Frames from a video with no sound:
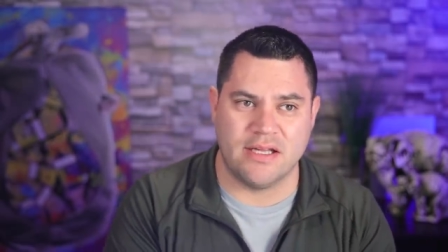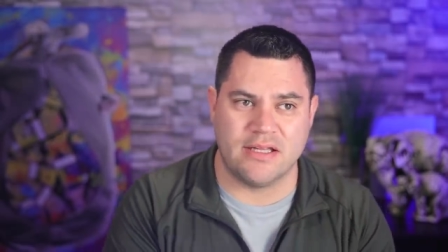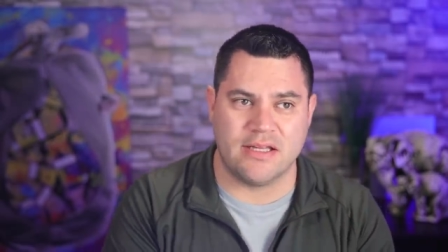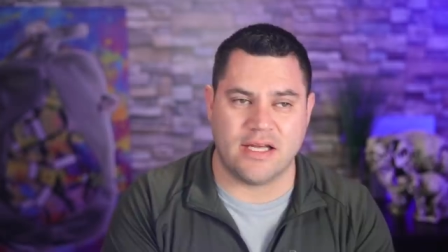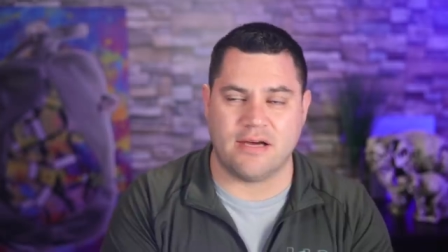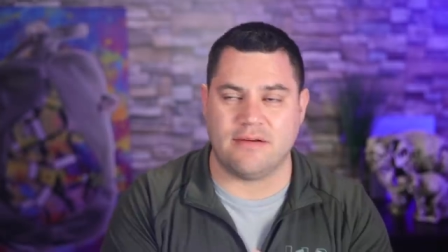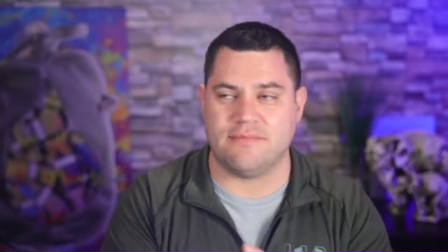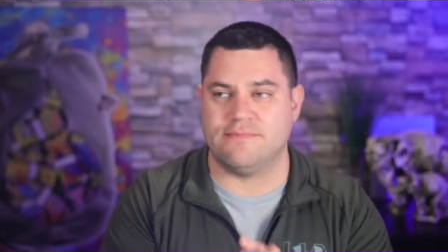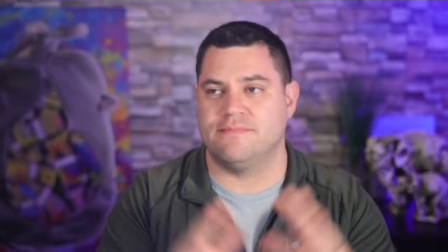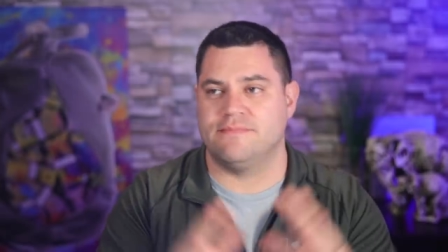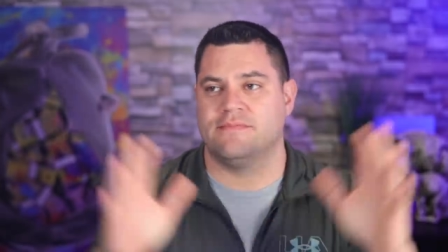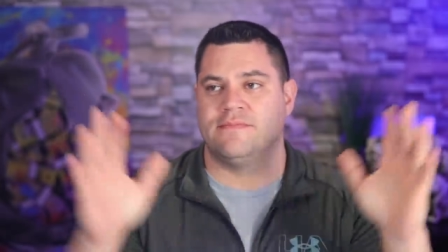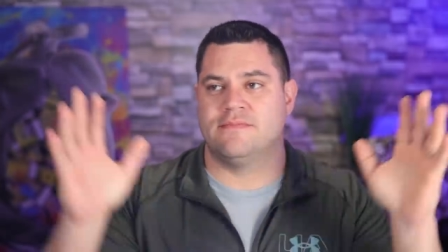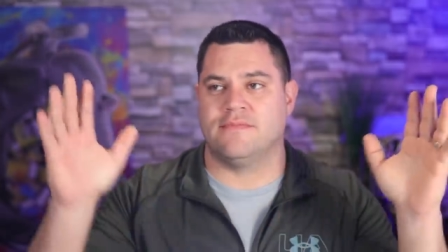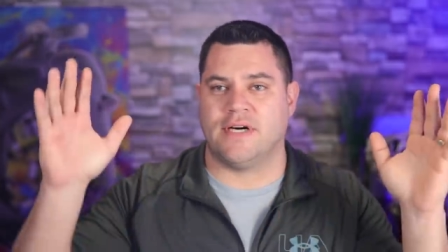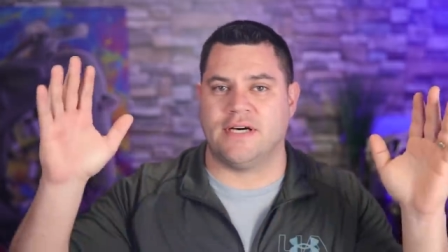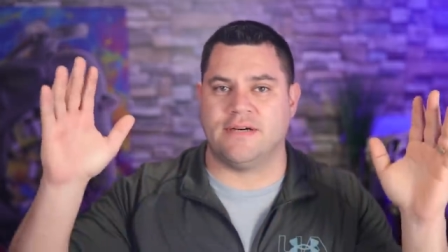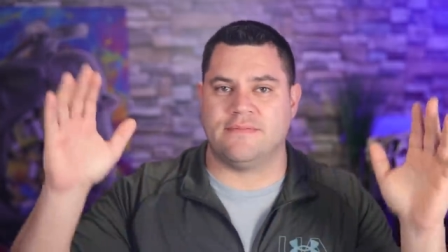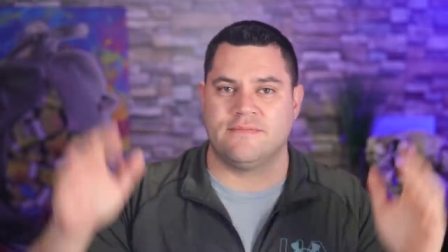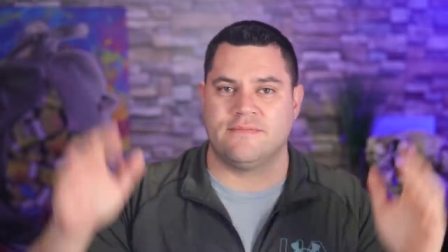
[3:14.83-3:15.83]
That
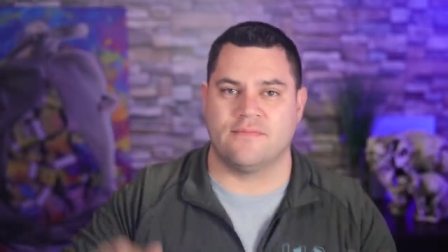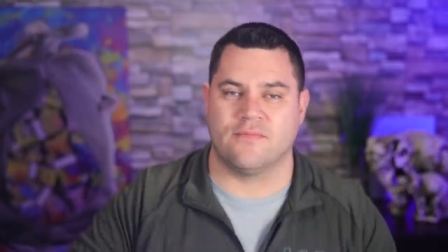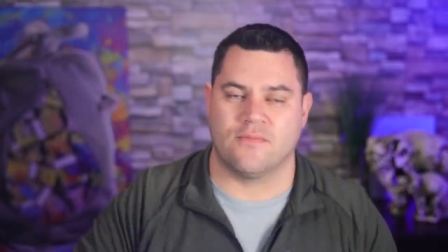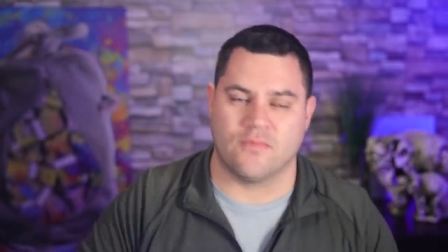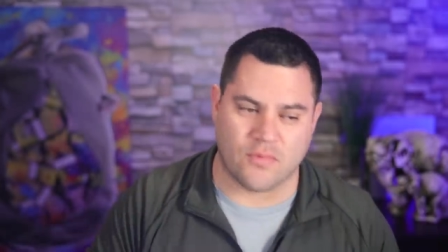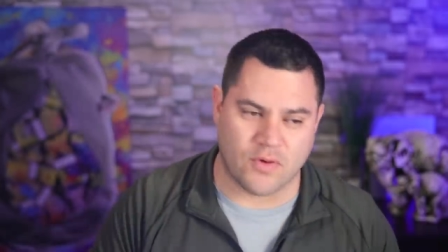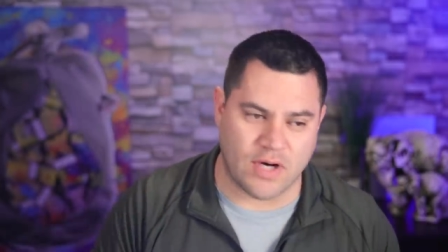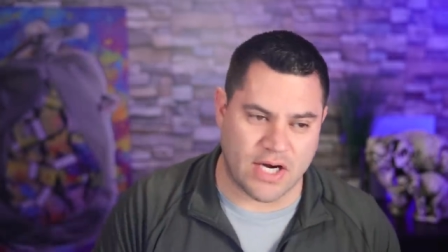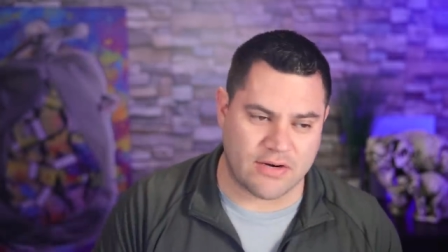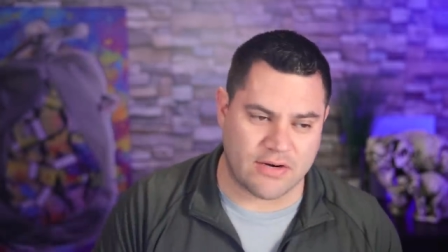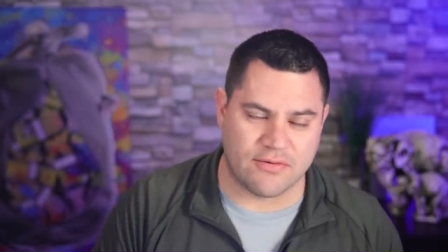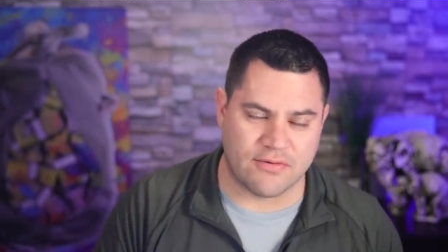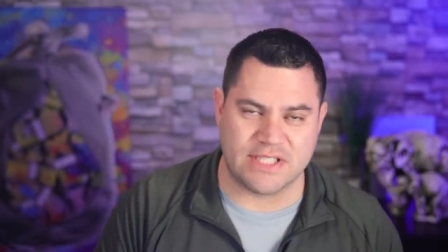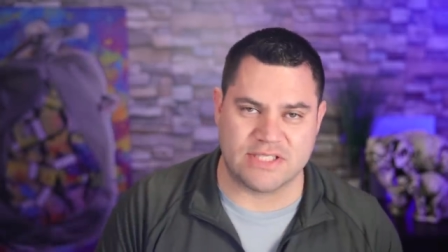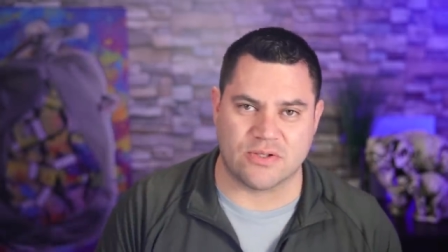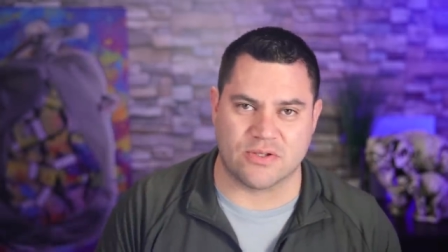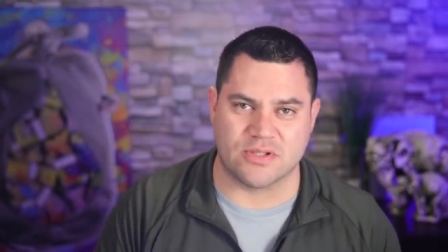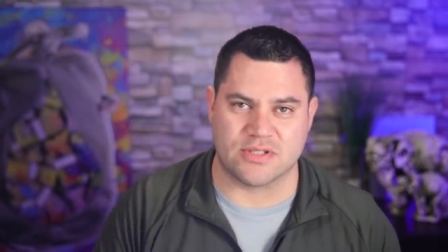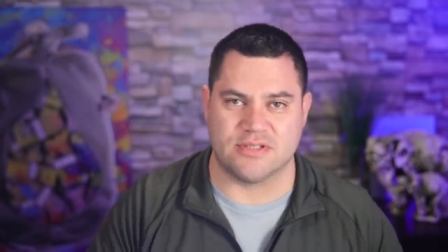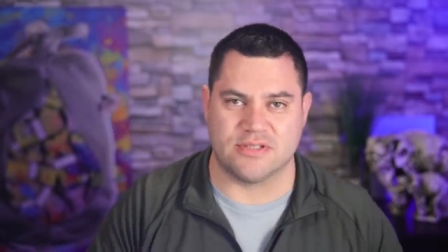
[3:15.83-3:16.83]
well, we're out of
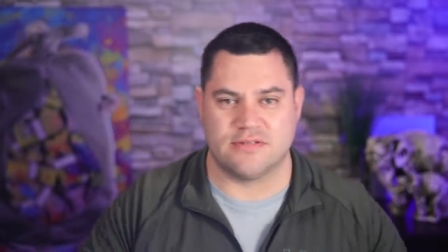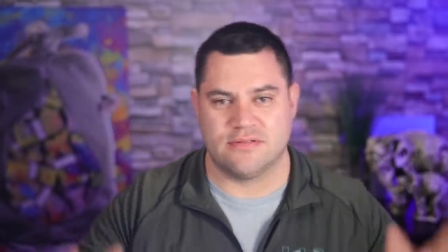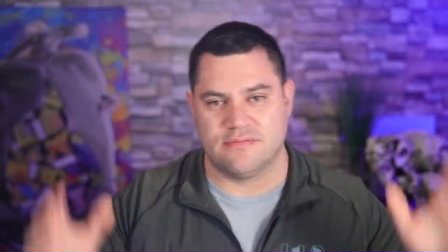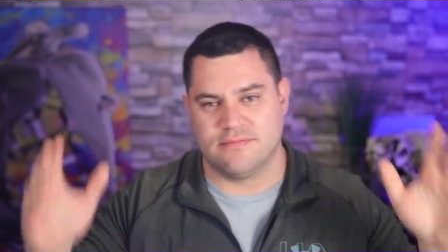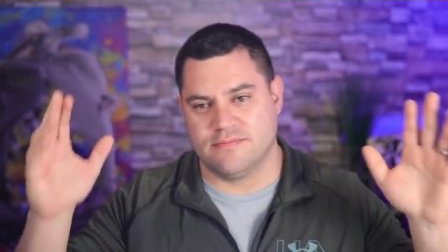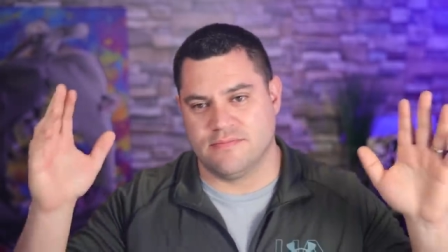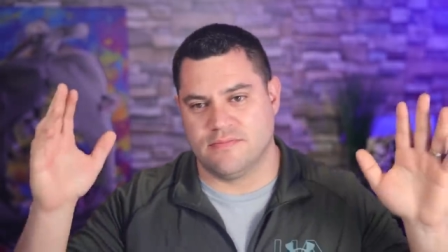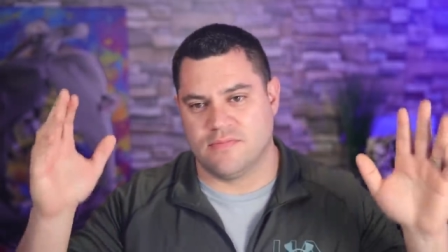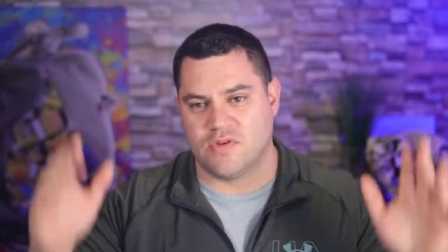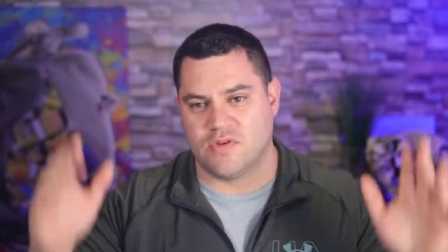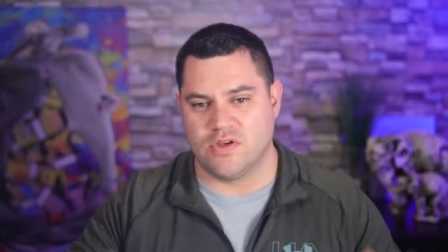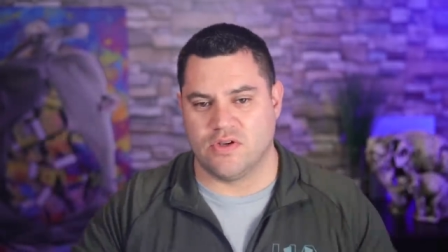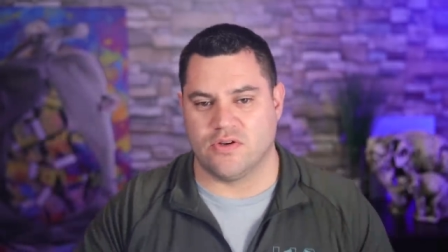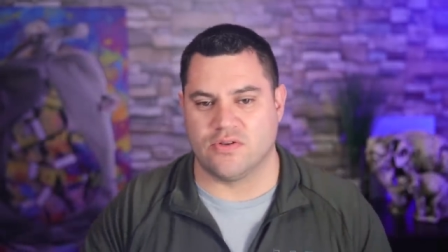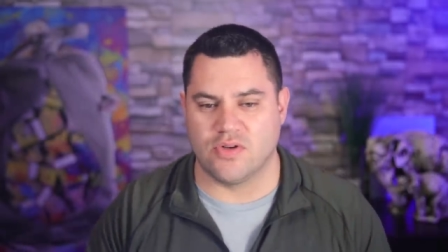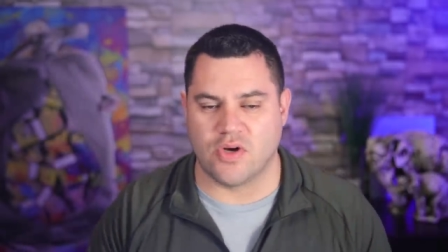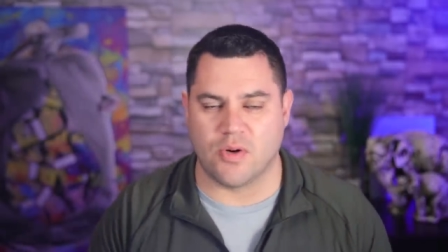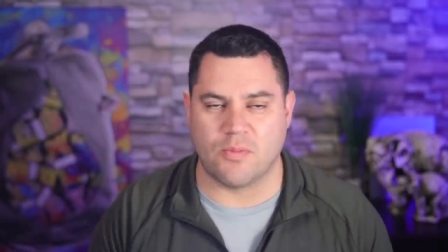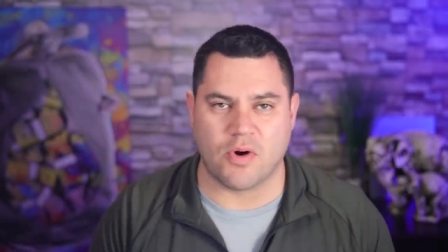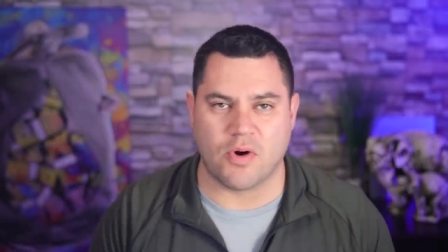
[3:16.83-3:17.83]
resources you
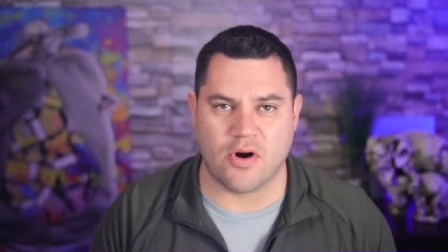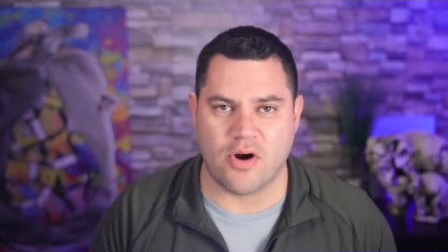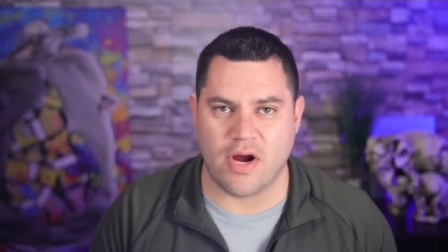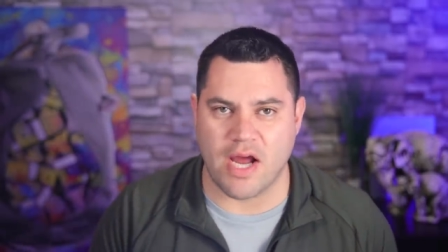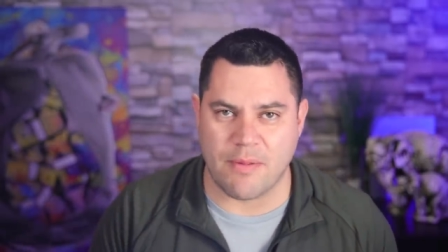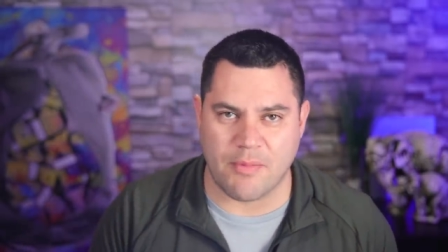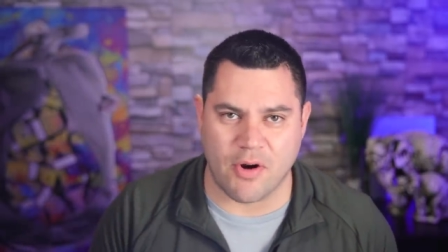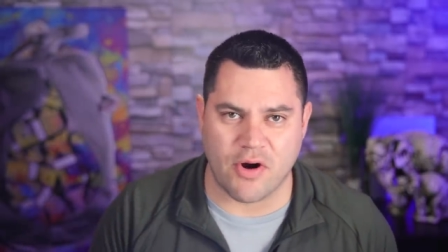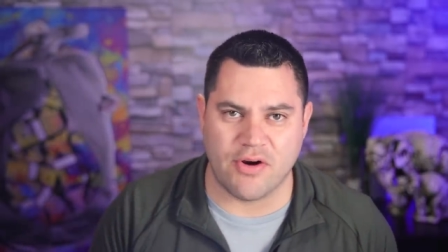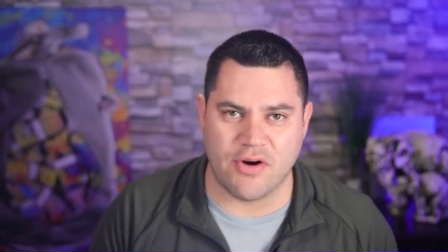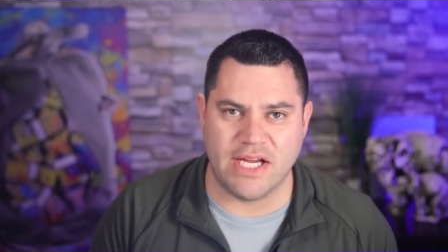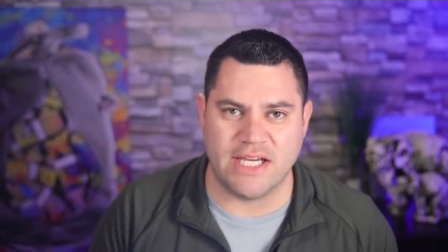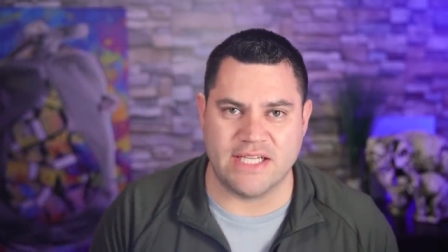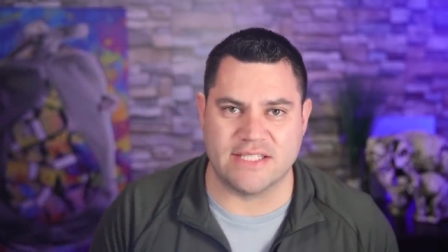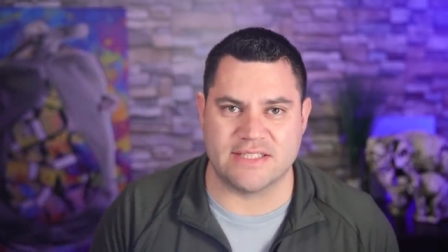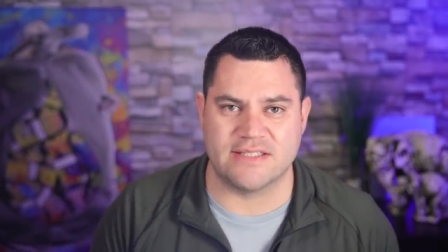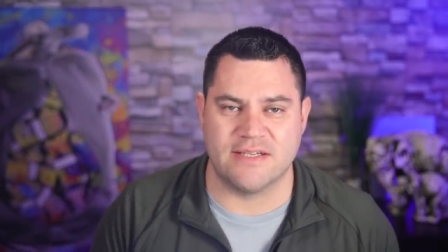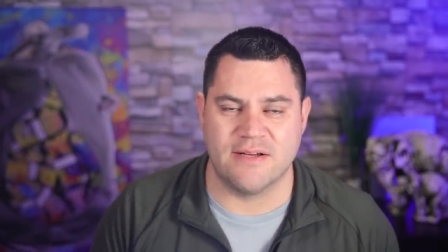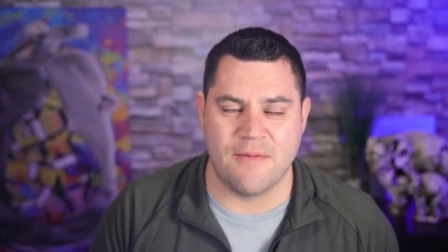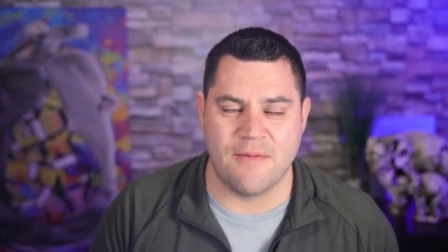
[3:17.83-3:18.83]
know, no more
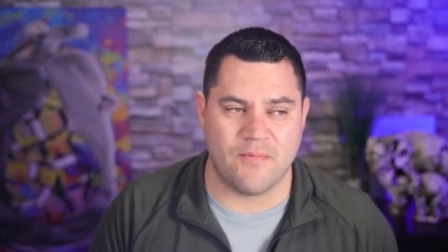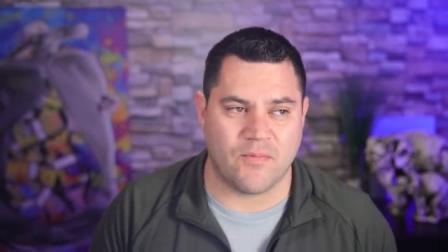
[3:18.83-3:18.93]
MREs,